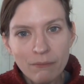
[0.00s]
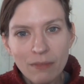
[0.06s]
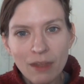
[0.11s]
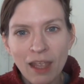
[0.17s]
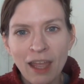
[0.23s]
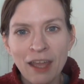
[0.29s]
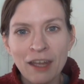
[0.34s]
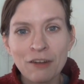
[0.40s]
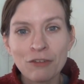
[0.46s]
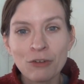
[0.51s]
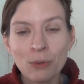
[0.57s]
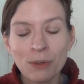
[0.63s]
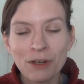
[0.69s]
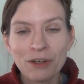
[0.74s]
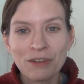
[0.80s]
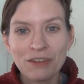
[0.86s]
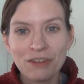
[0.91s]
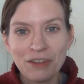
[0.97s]
And of
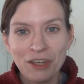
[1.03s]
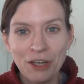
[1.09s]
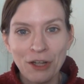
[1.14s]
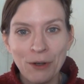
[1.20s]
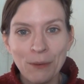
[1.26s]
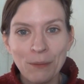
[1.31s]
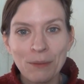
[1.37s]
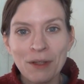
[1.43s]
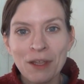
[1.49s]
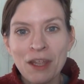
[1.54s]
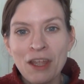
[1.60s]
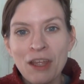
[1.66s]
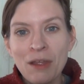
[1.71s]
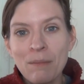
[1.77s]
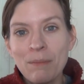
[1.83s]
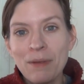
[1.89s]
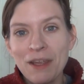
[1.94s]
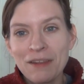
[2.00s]
course,
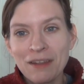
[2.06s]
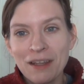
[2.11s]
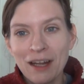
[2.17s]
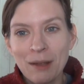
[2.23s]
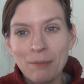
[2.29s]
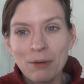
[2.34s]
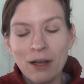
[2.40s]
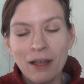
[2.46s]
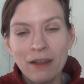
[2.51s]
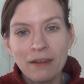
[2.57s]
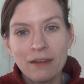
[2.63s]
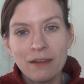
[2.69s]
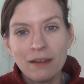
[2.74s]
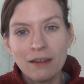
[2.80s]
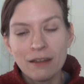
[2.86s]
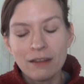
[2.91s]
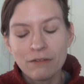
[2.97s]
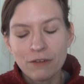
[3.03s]
being that I bought
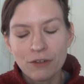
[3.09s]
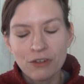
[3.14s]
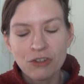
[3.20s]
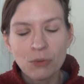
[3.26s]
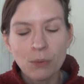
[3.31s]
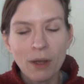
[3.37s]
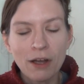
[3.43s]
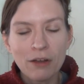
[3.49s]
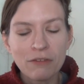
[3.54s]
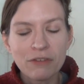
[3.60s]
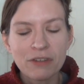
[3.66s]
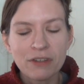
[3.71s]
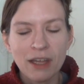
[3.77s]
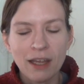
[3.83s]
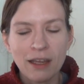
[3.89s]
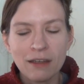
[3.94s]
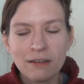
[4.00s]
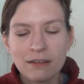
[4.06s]
the first 12
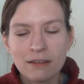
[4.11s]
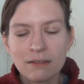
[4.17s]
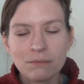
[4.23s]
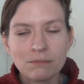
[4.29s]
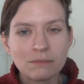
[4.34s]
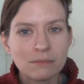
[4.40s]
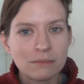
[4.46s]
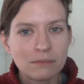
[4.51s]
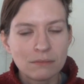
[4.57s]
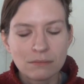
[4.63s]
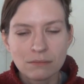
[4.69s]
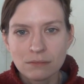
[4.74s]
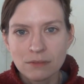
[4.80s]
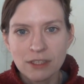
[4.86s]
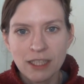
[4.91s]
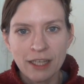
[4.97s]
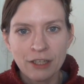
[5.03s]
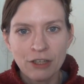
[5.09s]
skeins
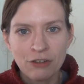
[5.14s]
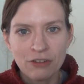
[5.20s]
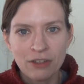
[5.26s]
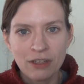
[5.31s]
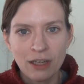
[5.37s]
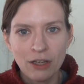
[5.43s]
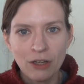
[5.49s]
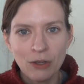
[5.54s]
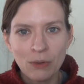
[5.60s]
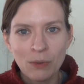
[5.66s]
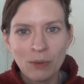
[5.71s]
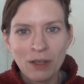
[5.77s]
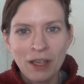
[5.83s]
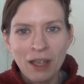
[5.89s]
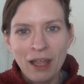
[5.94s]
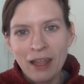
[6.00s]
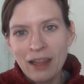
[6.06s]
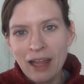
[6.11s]
10 years ago,
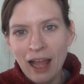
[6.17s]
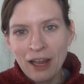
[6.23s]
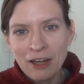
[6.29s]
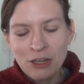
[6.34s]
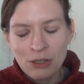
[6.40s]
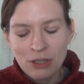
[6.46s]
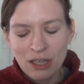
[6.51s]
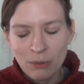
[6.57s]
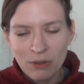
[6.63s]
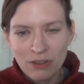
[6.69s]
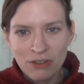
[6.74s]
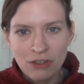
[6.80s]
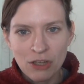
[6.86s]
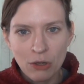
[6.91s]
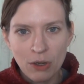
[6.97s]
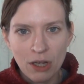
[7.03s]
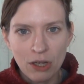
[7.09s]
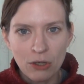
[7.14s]
I knew there was
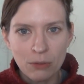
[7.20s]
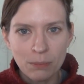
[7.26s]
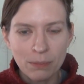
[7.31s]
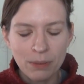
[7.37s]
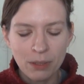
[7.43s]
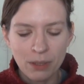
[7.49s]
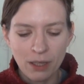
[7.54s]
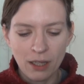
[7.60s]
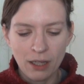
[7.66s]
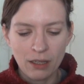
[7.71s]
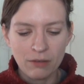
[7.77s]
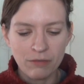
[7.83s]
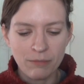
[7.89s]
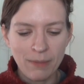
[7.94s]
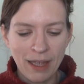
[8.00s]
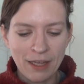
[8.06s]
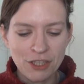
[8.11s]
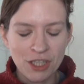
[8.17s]
no hope of
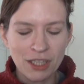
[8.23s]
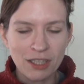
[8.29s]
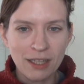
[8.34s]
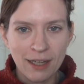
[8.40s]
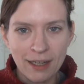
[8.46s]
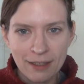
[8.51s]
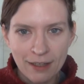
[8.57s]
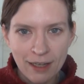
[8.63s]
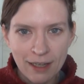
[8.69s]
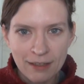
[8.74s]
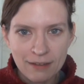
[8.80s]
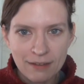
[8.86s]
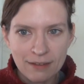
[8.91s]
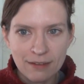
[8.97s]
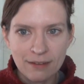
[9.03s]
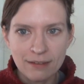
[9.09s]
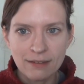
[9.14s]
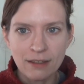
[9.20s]
matching dye
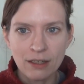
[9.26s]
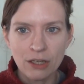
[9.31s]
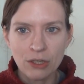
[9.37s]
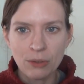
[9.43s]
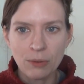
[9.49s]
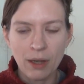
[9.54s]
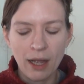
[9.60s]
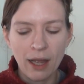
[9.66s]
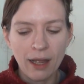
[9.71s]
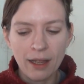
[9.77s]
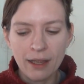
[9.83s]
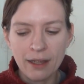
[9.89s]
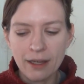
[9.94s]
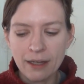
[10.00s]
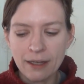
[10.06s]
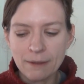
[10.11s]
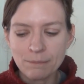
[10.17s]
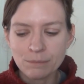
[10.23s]
lots, so
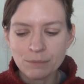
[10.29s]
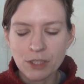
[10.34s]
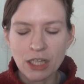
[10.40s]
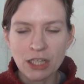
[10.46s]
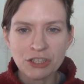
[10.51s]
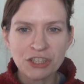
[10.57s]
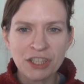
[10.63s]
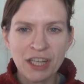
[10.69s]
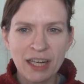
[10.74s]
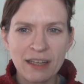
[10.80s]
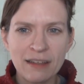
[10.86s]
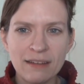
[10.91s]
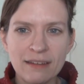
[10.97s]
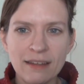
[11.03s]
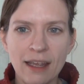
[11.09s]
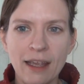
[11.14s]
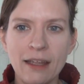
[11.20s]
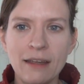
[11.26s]
I alternated
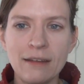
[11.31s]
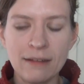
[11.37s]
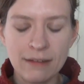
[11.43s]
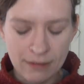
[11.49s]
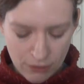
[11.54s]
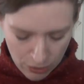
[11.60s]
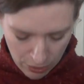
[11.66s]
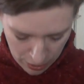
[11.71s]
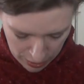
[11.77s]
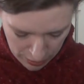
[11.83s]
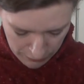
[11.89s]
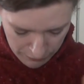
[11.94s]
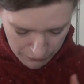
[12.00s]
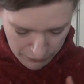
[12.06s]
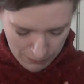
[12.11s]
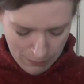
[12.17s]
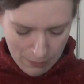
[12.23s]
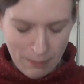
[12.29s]
skeins starting
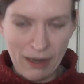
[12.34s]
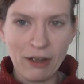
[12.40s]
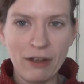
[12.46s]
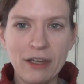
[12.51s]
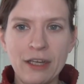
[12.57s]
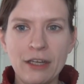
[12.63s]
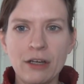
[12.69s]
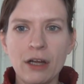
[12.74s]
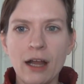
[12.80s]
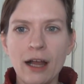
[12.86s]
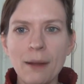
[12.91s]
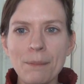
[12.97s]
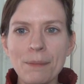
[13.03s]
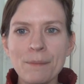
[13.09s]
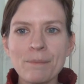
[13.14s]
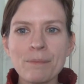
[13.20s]
from about here up.